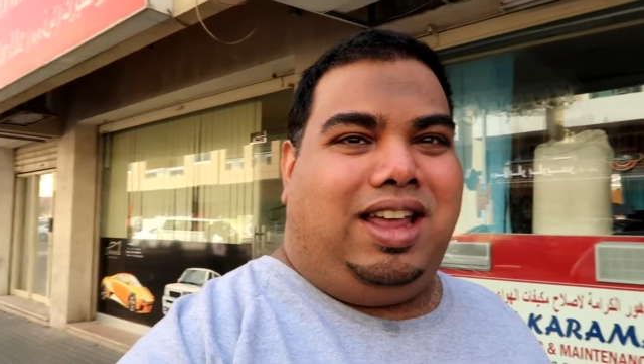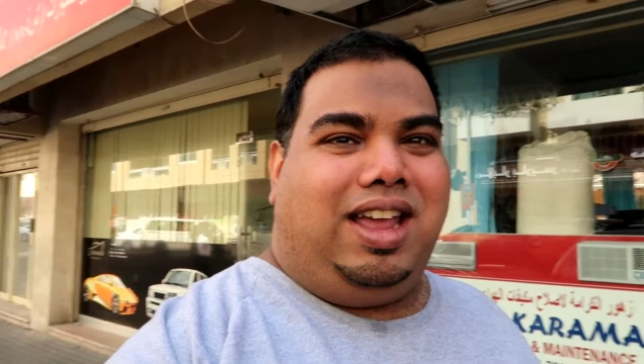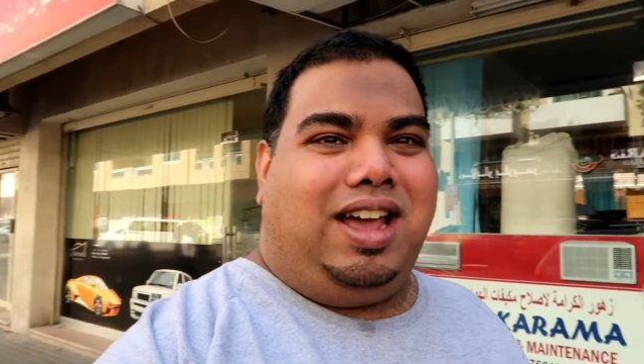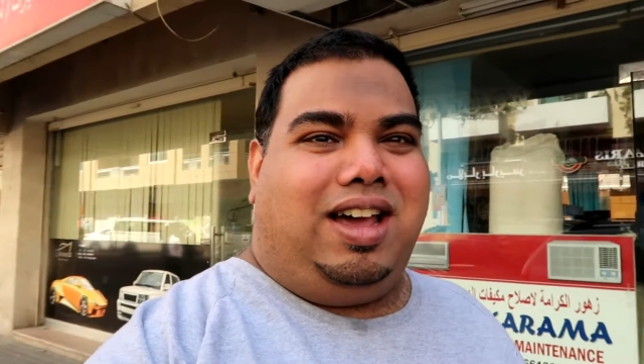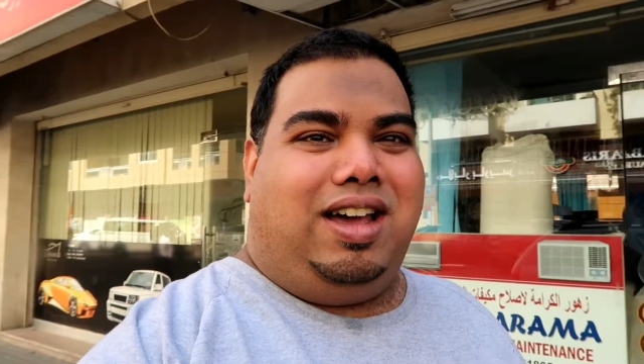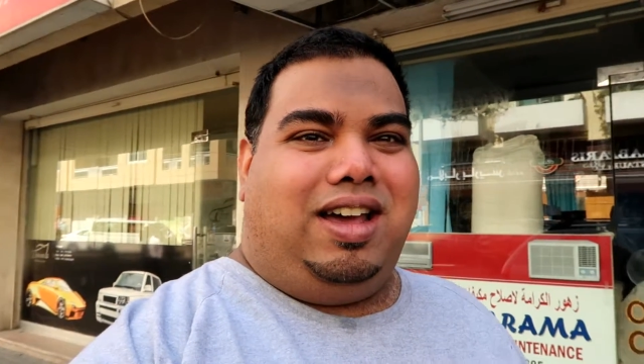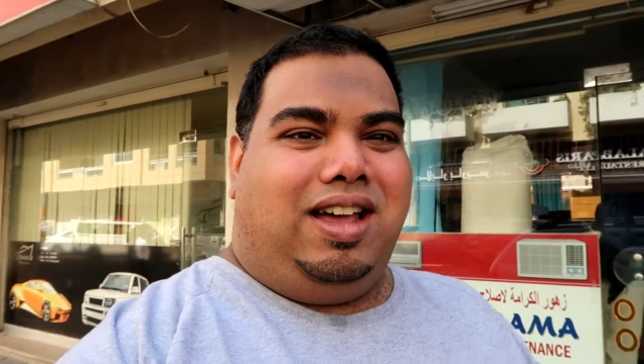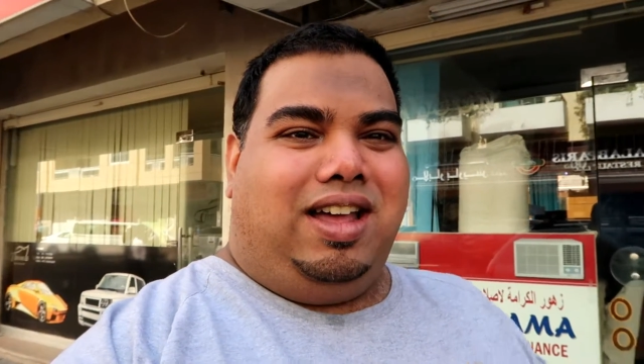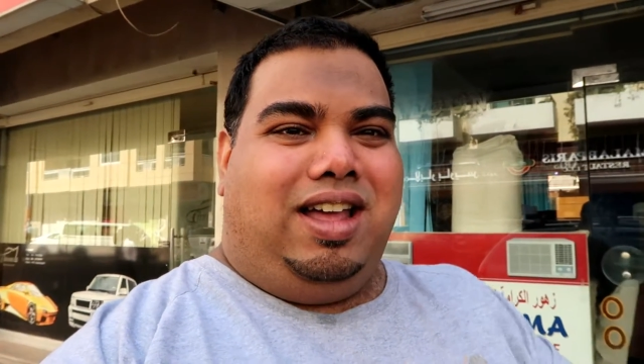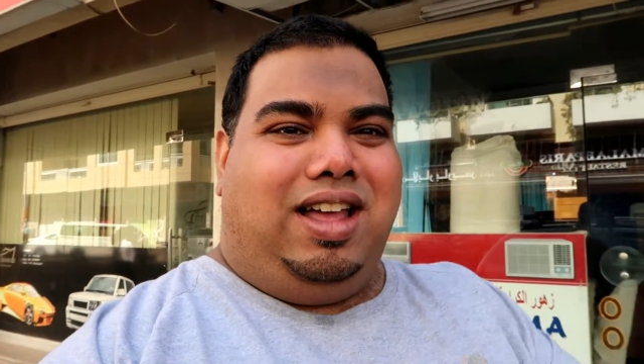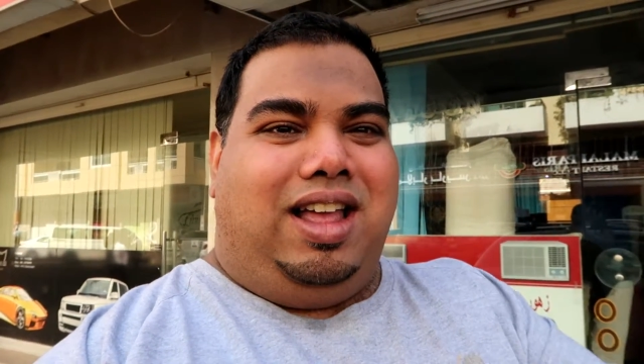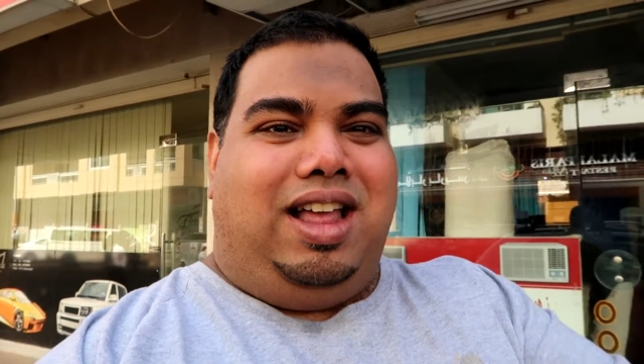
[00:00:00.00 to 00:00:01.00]
yeah,
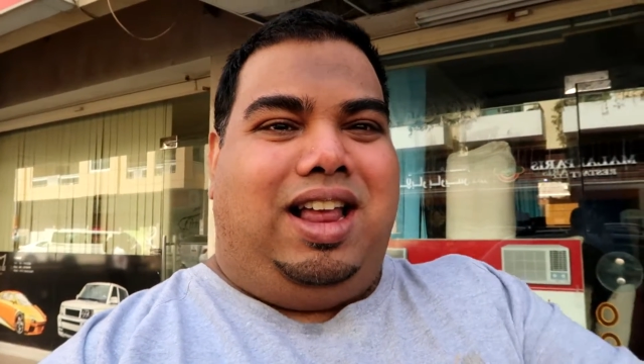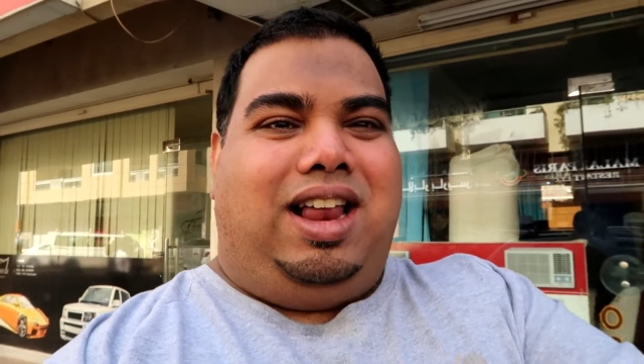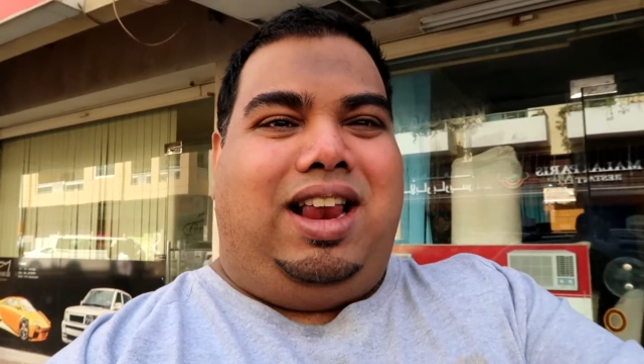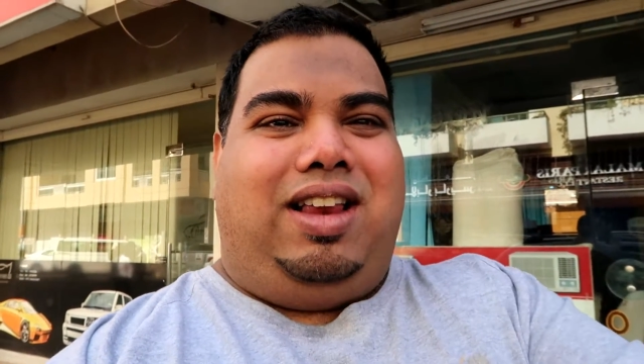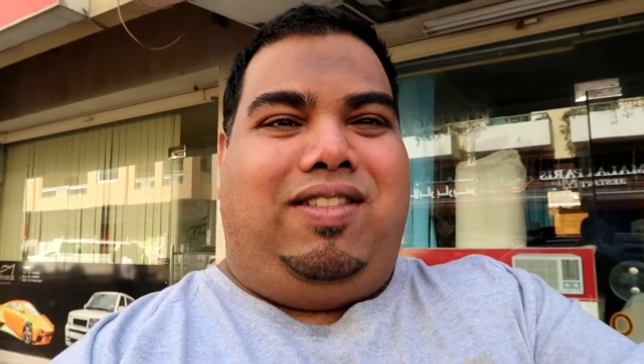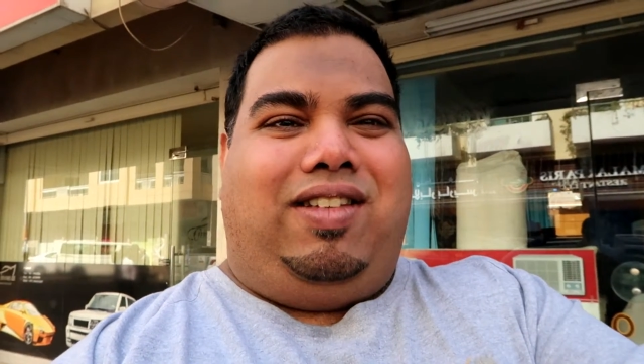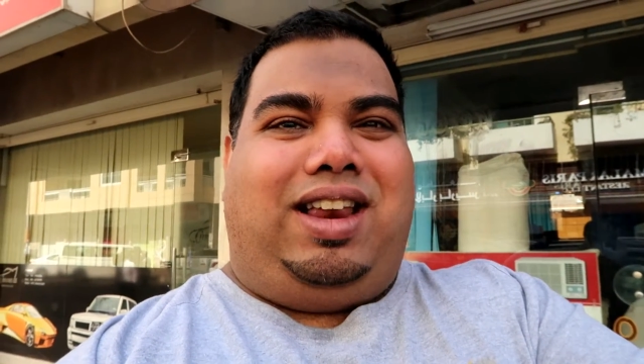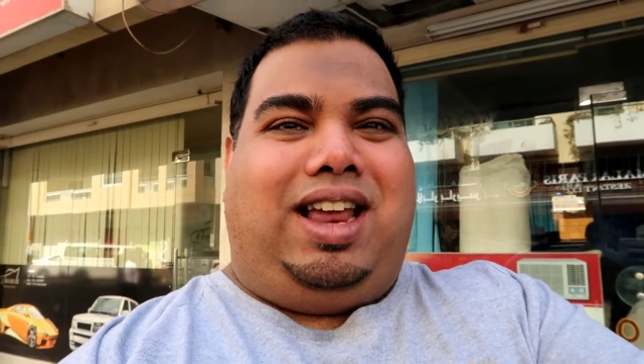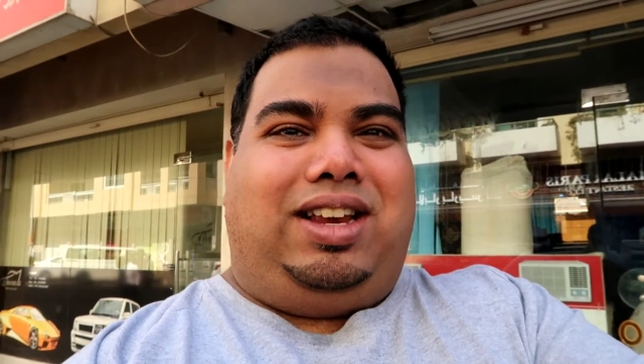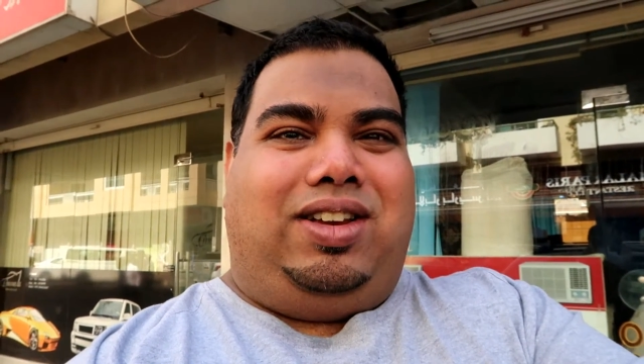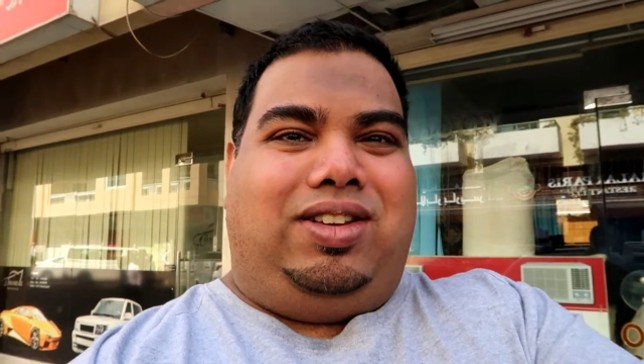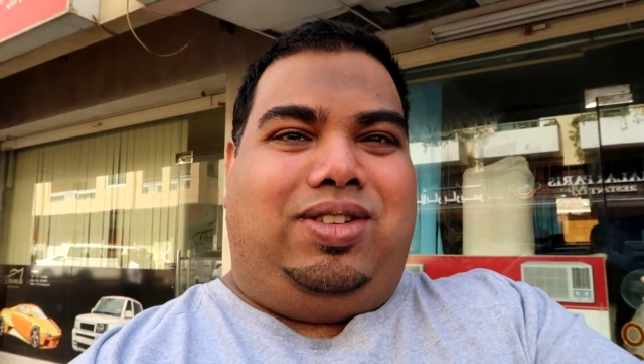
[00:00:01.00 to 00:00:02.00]
we'll
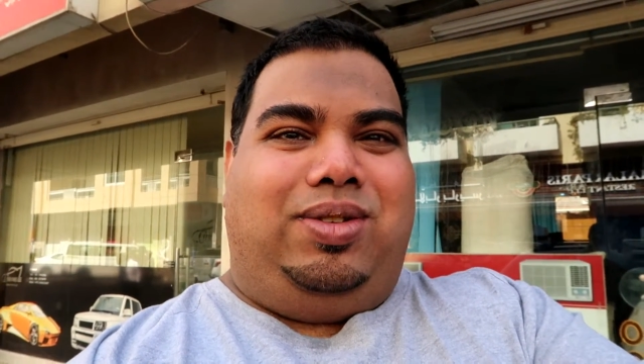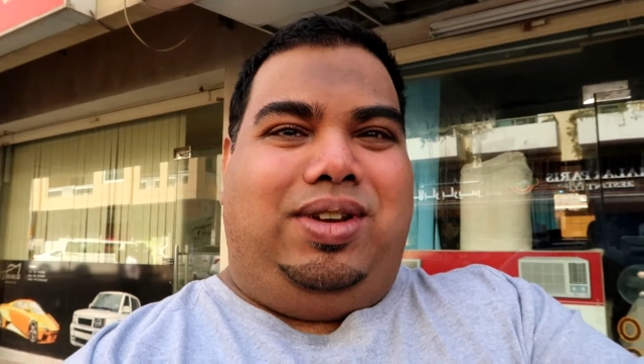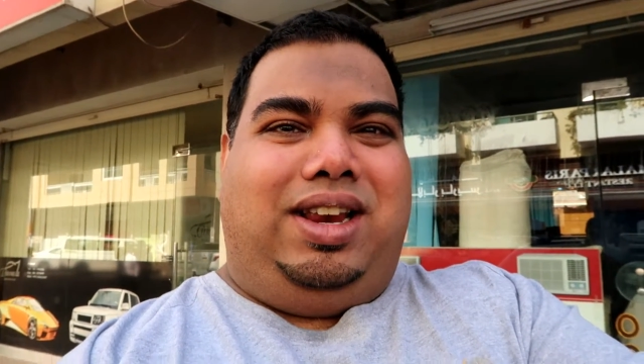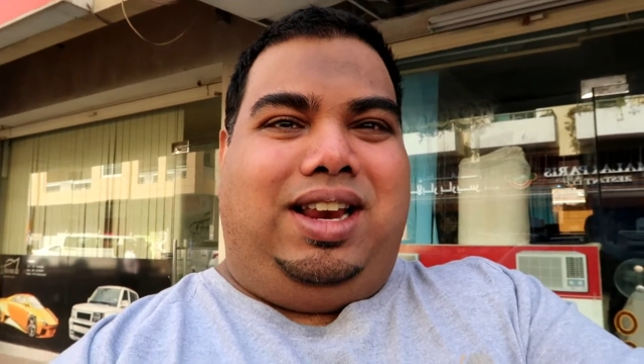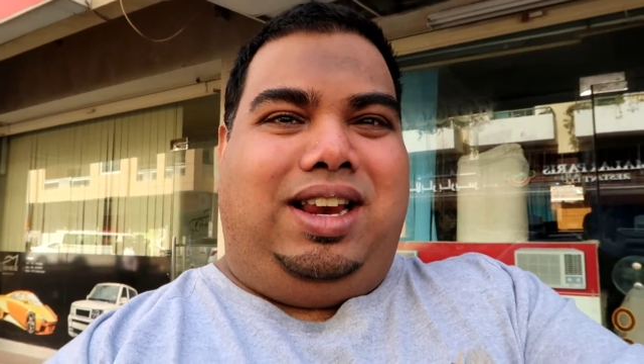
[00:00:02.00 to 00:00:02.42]
catch you soon